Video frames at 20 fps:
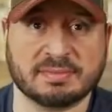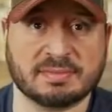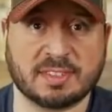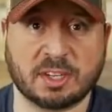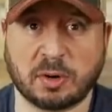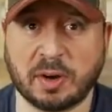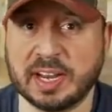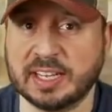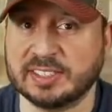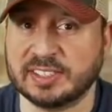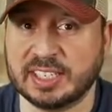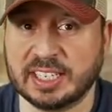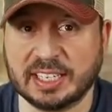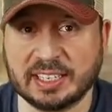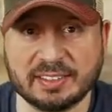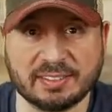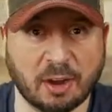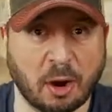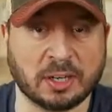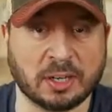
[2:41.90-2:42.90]

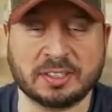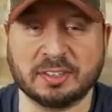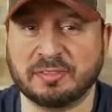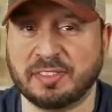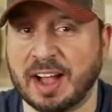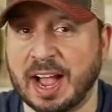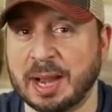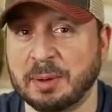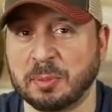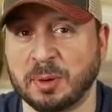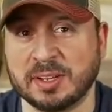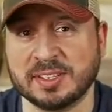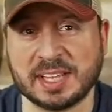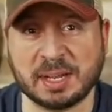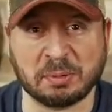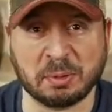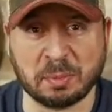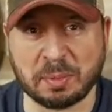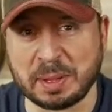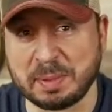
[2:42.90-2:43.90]
crazy hard to find ones that
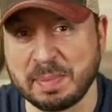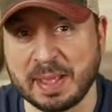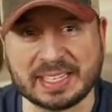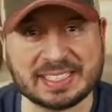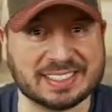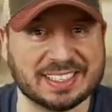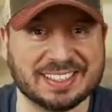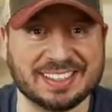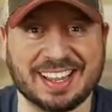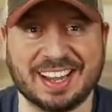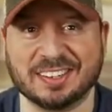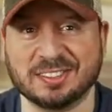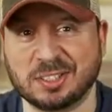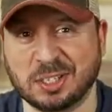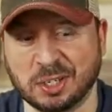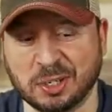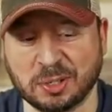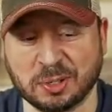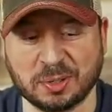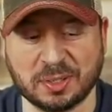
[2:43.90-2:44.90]
will be mixed in there
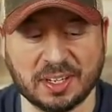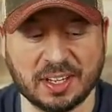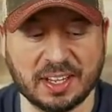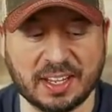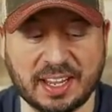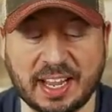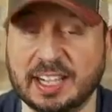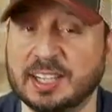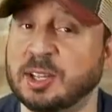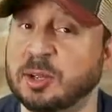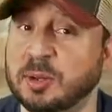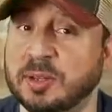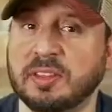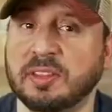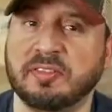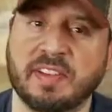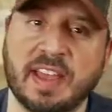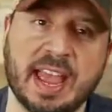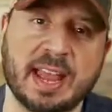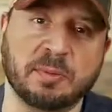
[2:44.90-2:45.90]
too, including the
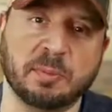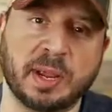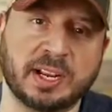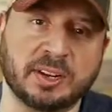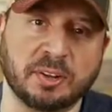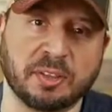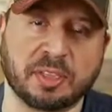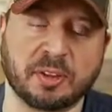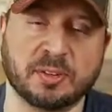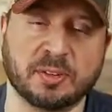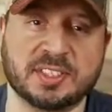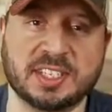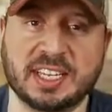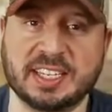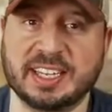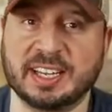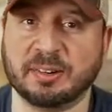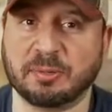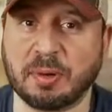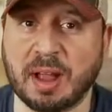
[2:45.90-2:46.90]
Van Winkle
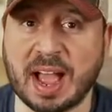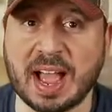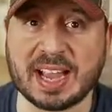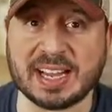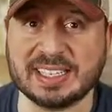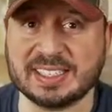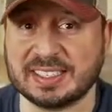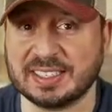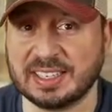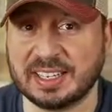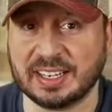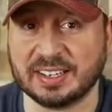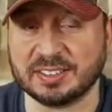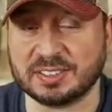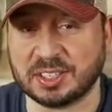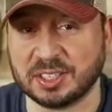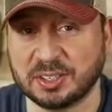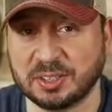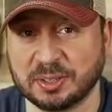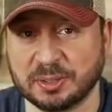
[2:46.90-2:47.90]
13 year rye in here
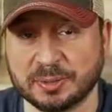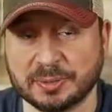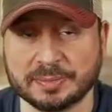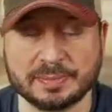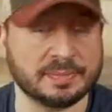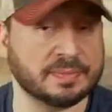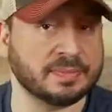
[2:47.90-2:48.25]
too.